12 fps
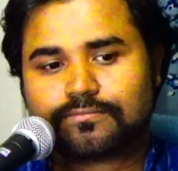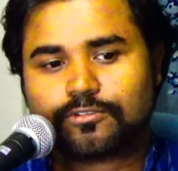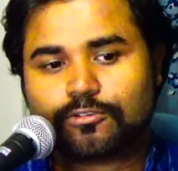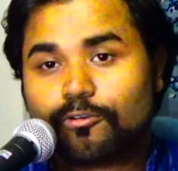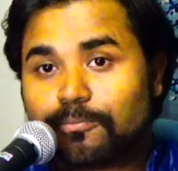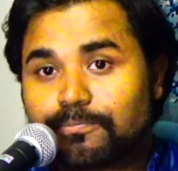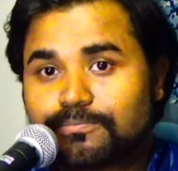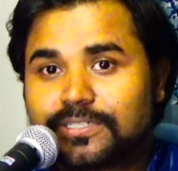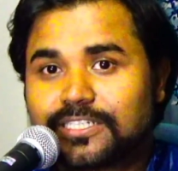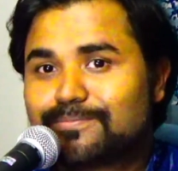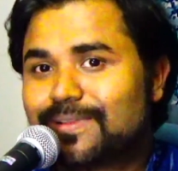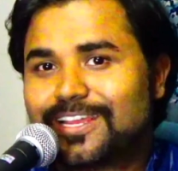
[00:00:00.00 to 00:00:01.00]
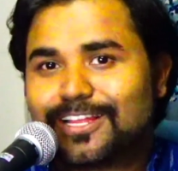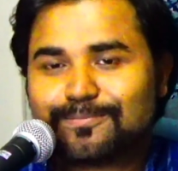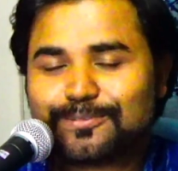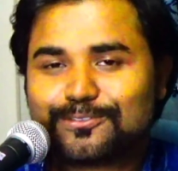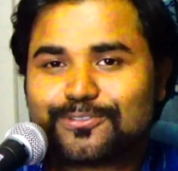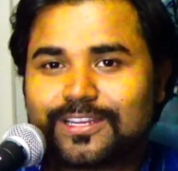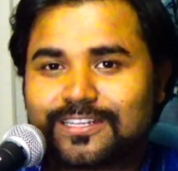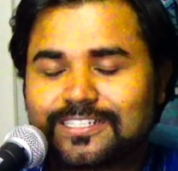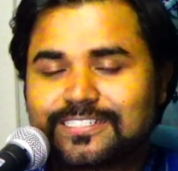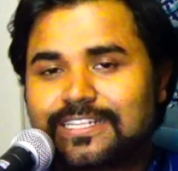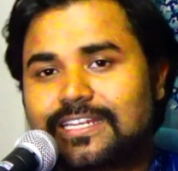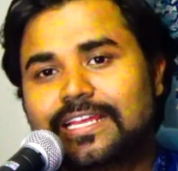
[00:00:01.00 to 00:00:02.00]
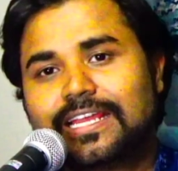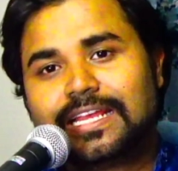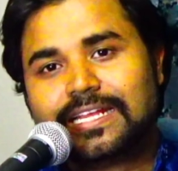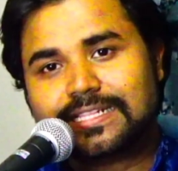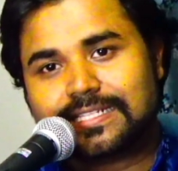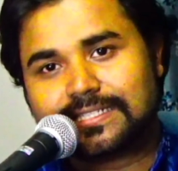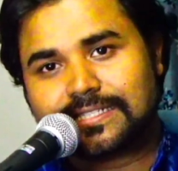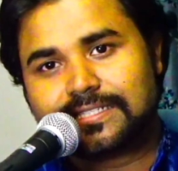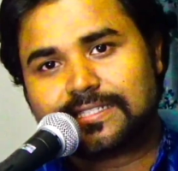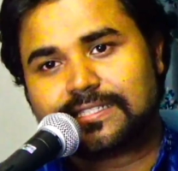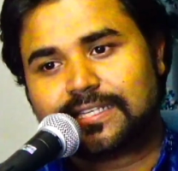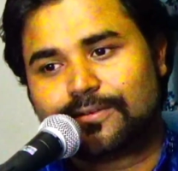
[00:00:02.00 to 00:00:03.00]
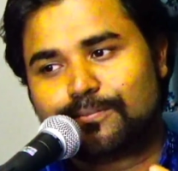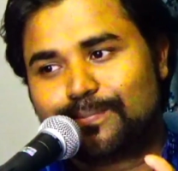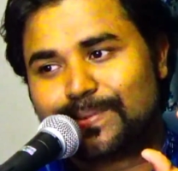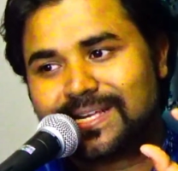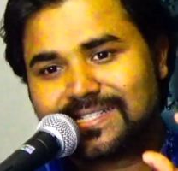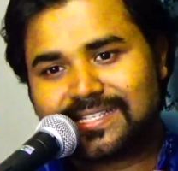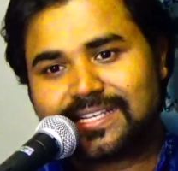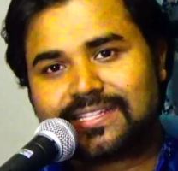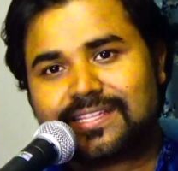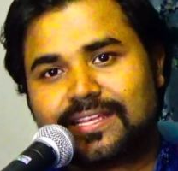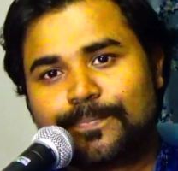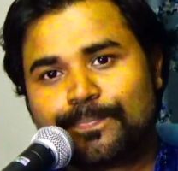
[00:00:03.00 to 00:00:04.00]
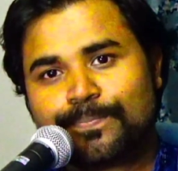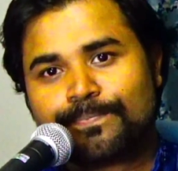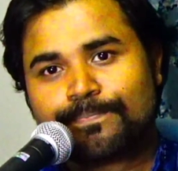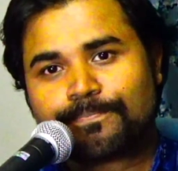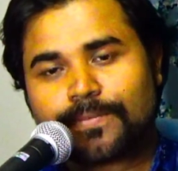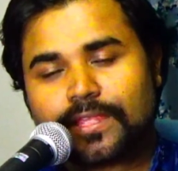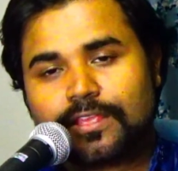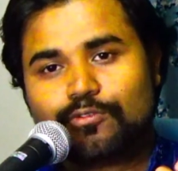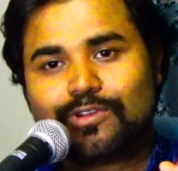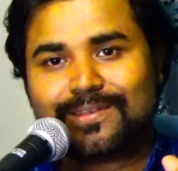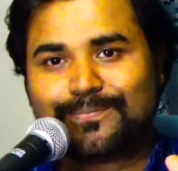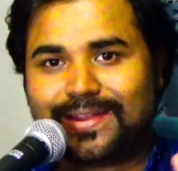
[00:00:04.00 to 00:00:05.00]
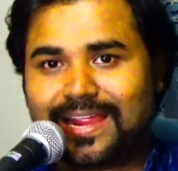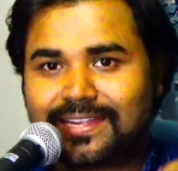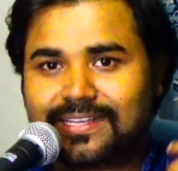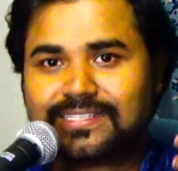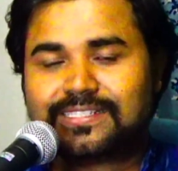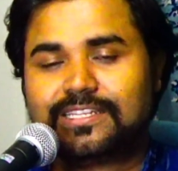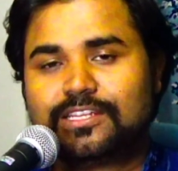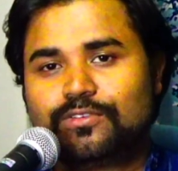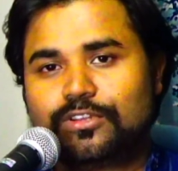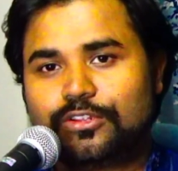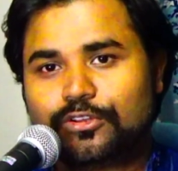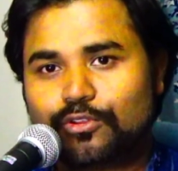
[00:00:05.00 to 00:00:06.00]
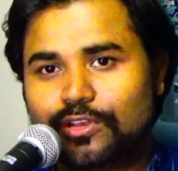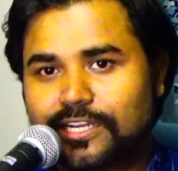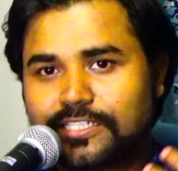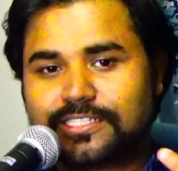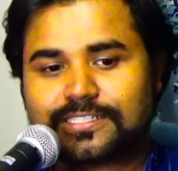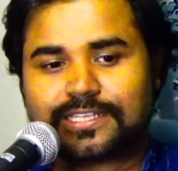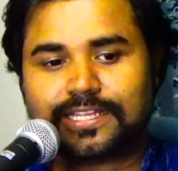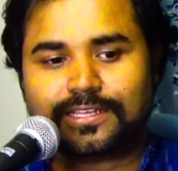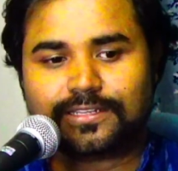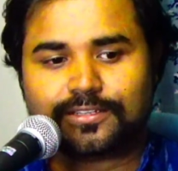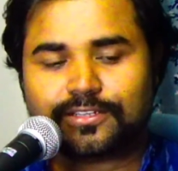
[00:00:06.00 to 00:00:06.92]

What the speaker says: Hope it may help you to understand. This is a basic thing you can practice in a larger scale.